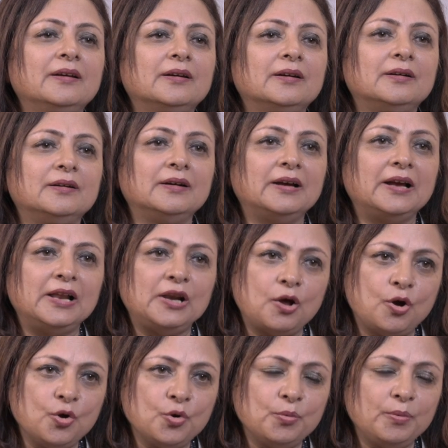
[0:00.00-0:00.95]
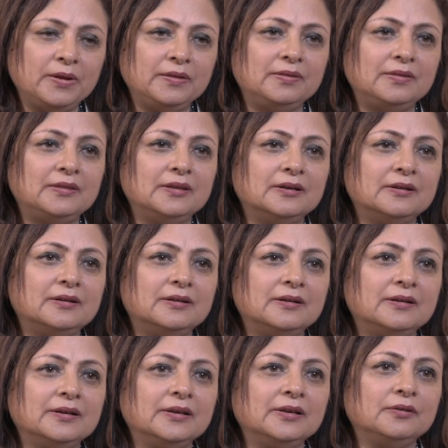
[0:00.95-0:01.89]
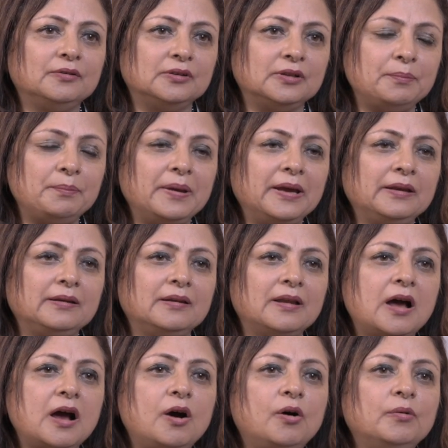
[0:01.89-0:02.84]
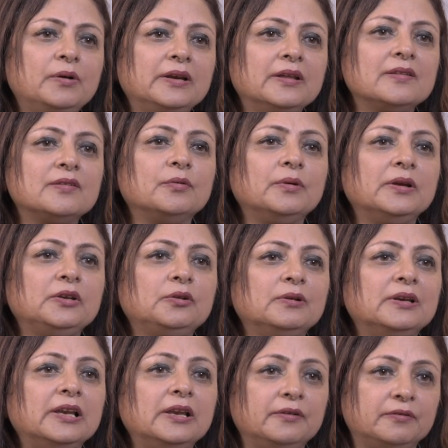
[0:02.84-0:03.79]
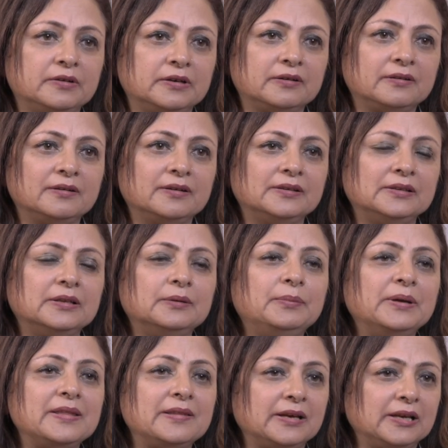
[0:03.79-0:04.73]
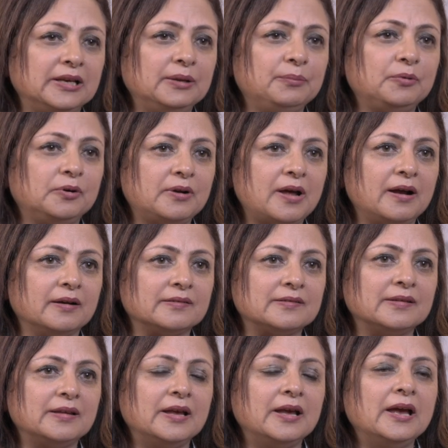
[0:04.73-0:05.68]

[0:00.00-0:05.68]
along with the pen, how it is going to deliver the basically products,